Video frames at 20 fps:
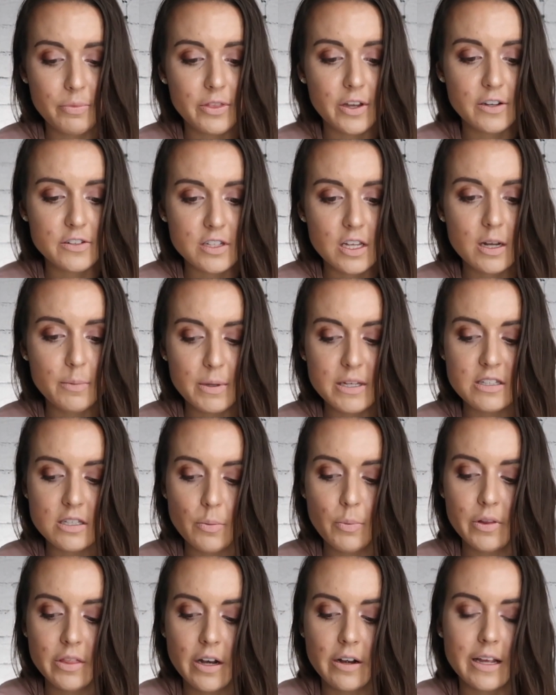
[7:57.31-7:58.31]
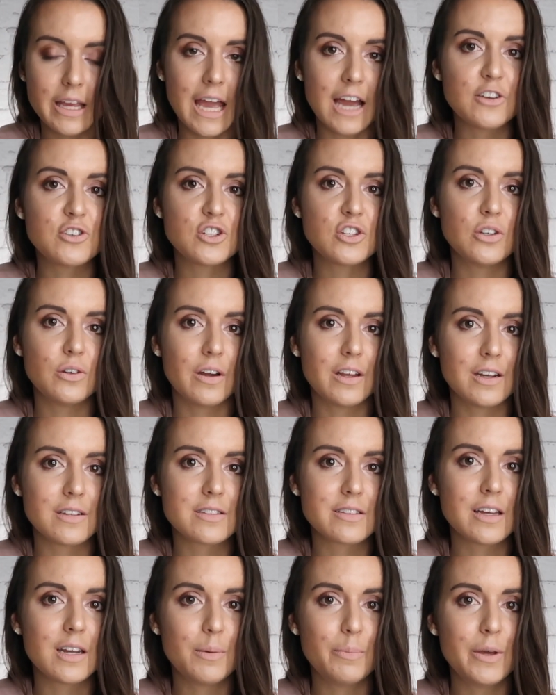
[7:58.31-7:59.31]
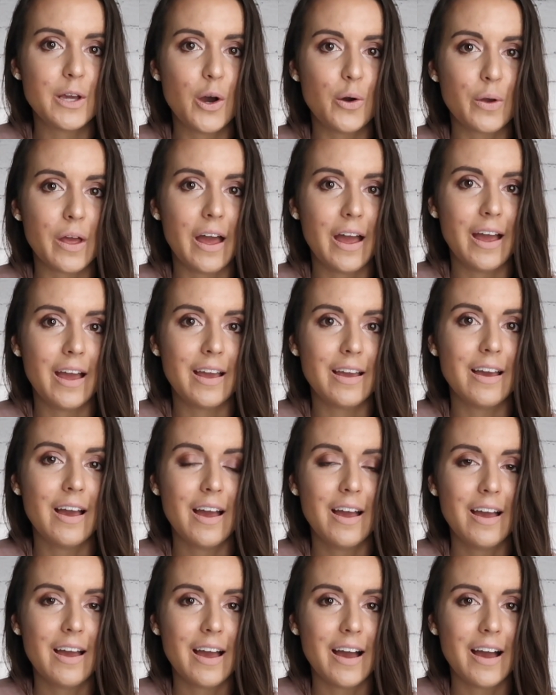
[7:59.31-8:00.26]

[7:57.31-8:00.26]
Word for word: There's gonna be someone there to catch you, and it's gonna be okay